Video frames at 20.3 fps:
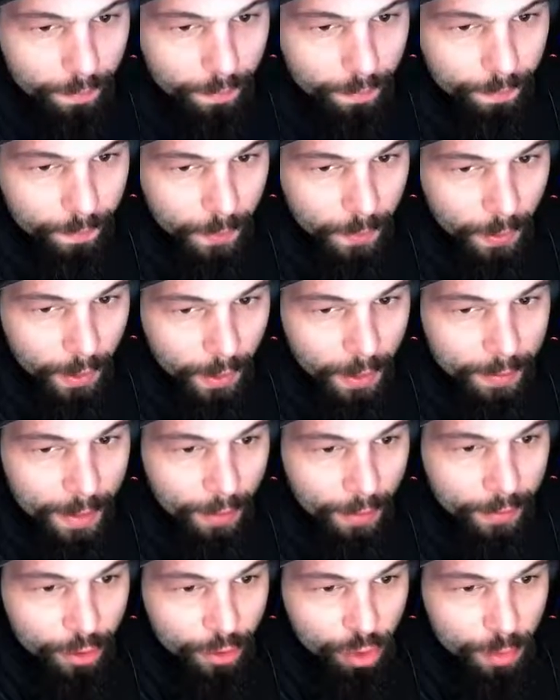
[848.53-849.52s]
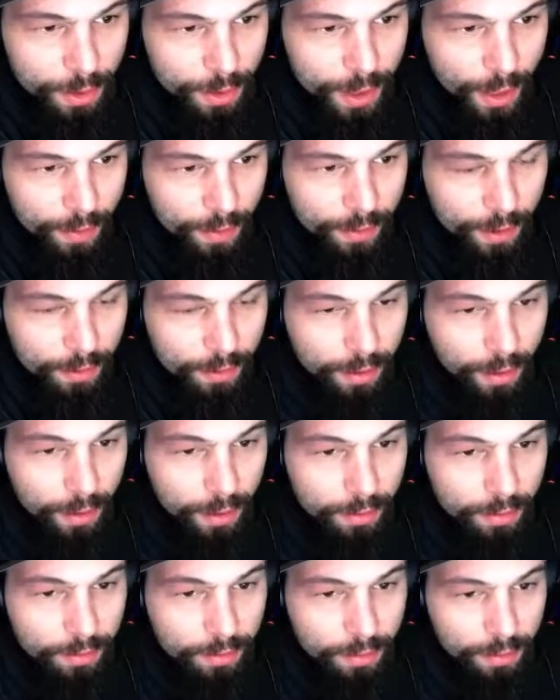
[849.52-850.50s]
Alright, now they should be taking their
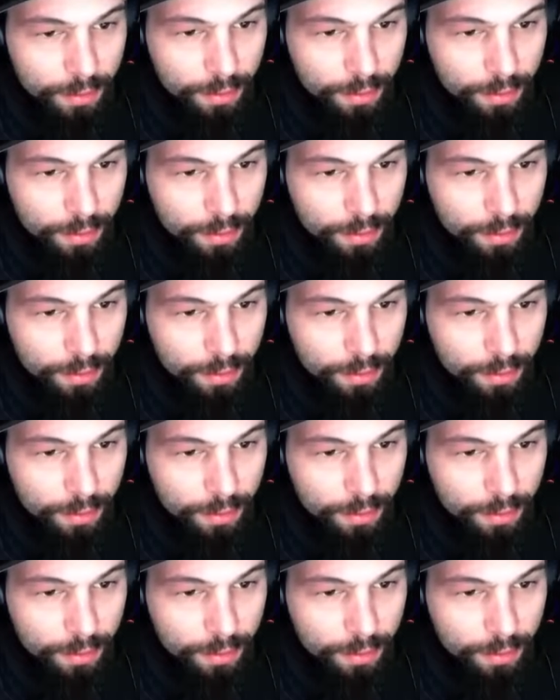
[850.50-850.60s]
turns.